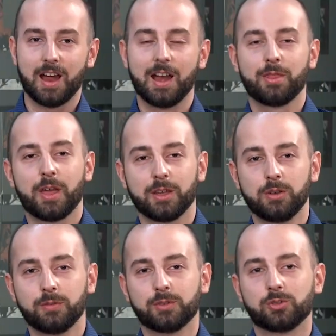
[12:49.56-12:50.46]
And thank
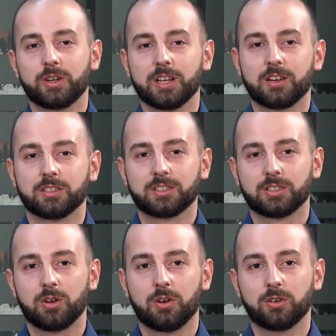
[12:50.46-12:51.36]
you for joining us
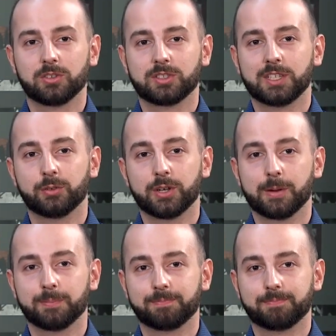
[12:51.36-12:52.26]
on CivilNet.